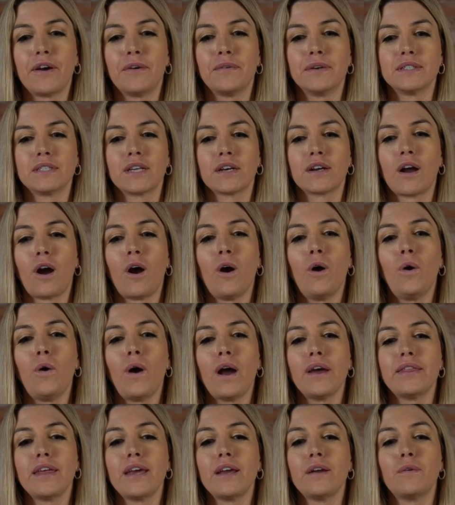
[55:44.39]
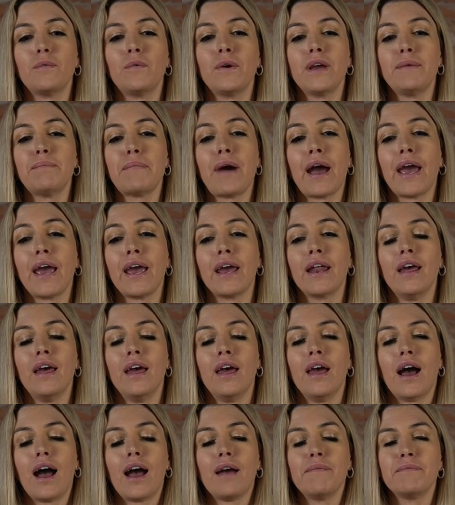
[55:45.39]
I was like, "Oh, I think we might.
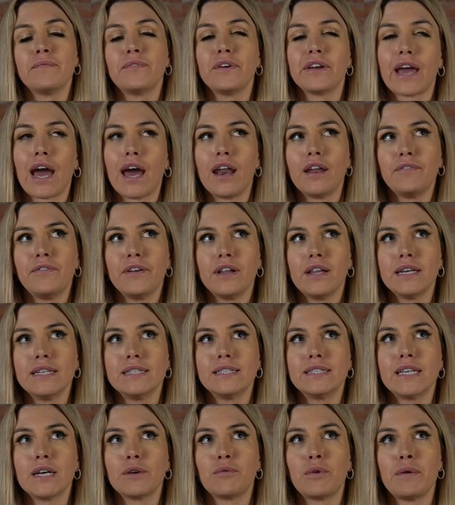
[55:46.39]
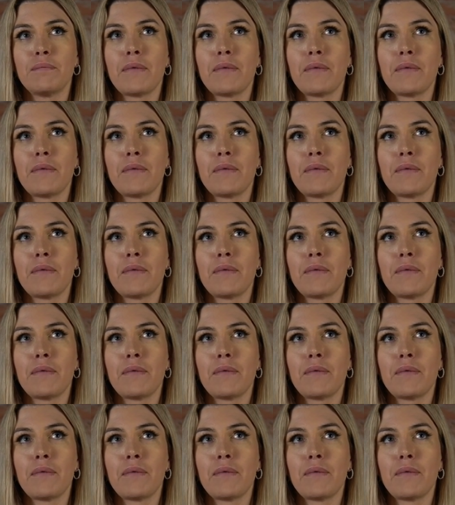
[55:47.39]
I'm kind of feeling sick.